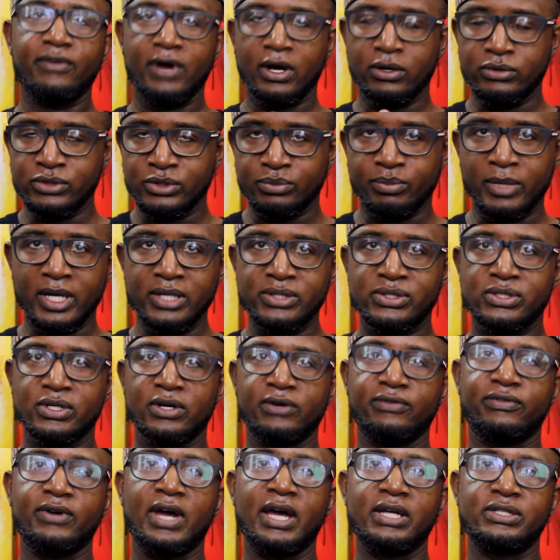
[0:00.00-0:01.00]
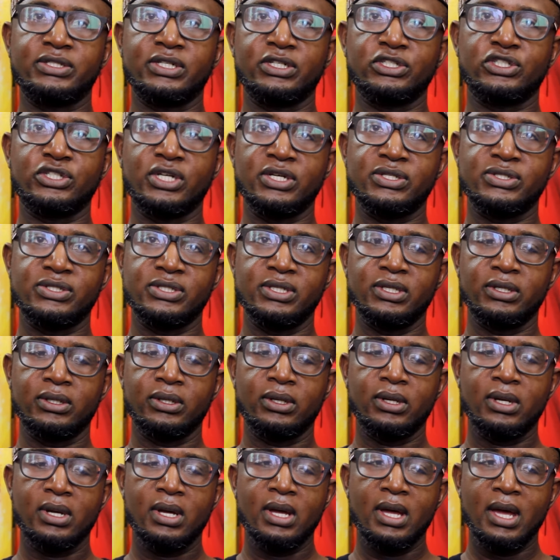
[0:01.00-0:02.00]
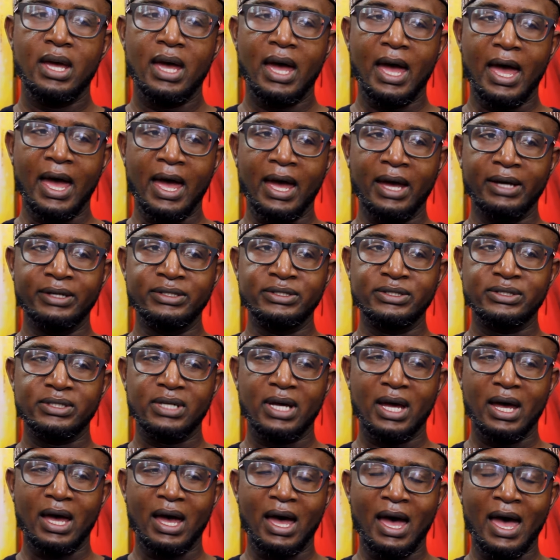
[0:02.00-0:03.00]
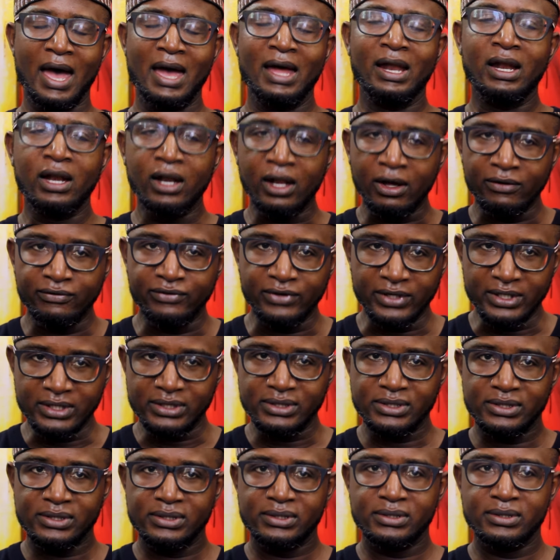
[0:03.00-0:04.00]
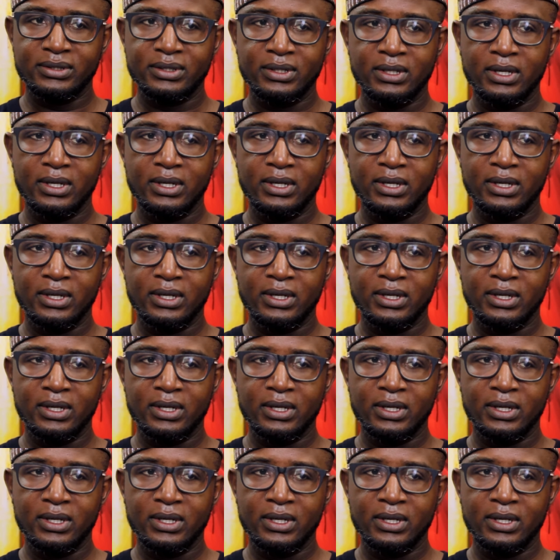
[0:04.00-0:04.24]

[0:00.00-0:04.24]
found myself at Ashesi. And I love it.